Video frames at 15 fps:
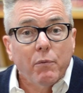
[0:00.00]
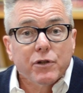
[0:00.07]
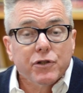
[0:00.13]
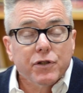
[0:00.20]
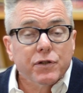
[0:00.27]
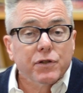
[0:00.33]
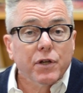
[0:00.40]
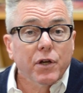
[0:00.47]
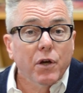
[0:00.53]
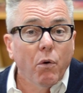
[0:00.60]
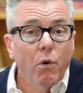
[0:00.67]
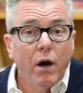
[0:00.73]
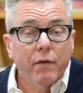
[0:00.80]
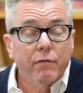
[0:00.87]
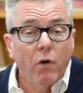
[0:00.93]
I wish this could
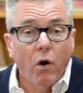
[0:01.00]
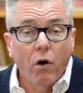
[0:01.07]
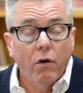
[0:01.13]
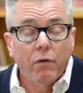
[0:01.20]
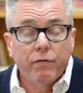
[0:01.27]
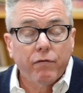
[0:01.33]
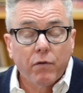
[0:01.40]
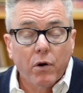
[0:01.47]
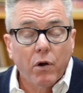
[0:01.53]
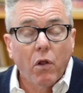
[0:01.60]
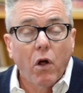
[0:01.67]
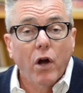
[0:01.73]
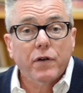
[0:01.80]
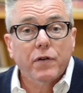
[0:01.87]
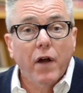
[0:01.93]
go on all, for a
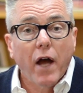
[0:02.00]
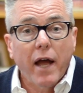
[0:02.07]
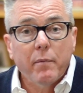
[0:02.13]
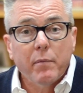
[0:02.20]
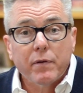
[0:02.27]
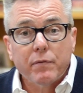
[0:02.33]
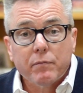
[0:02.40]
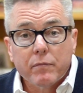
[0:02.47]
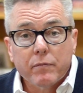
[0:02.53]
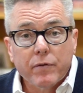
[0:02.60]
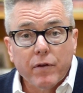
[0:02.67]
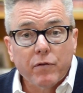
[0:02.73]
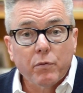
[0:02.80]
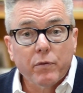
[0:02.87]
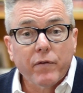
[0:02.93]
long time. And
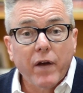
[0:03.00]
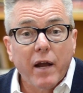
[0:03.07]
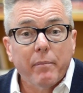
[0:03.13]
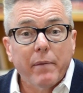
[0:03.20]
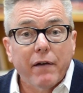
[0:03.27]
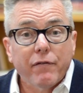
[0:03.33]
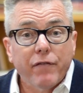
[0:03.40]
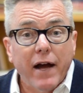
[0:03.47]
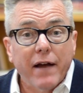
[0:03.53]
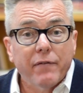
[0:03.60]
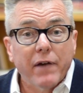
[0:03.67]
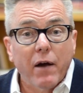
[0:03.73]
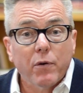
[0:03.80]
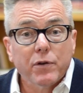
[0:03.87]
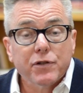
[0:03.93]
since we've got about five
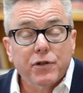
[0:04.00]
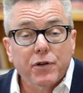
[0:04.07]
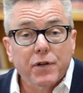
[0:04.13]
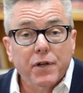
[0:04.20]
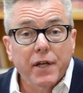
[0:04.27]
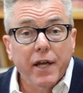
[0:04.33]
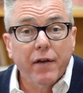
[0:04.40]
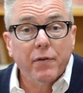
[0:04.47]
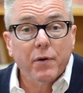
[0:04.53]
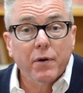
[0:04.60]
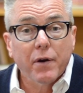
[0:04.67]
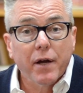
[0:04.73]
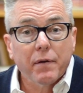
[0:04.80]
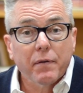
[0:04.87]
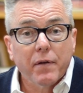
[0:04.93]
hours here
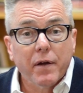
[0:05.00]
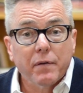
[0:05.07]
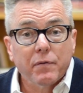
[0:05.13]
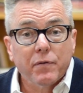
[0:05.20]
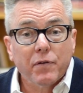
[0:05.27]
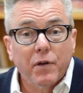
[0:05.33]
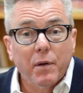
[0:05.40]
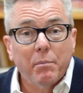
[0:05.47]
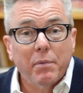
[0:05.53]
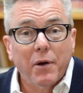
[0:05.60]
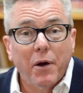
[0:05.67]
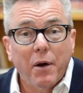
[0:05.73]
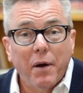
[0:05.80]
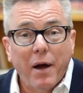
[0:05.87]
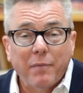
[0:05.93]
together, I, it's going to be.
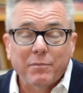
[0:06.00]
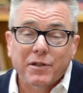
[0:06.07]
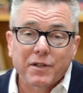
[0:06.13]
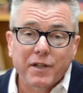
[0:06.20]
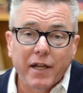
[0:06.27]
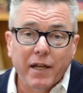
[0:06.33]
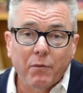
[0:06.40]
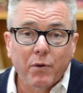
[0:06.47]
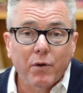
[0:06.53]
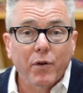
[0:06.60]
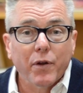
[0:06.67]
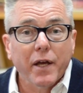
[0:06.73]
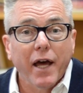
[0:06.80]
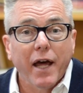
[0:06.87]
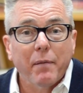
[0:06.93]
I'm just kidding. We
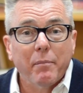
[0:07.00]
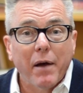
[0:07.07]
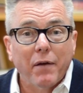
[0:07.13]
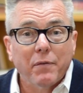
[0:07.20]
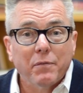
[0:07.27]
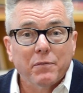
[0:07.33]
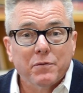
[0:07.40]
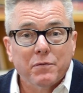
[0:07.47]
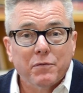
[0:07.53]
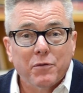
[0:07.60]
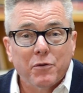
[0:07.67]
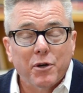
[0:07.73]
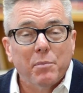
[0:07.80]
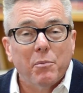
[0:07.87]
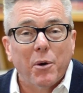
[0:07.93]
only got about
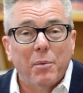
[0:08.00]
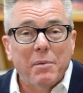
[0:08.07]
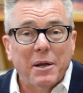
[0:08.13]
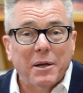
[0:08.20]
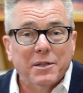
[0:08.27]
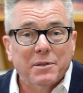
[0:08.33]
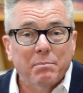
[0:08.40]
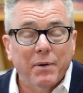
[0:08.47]
30 more minutes.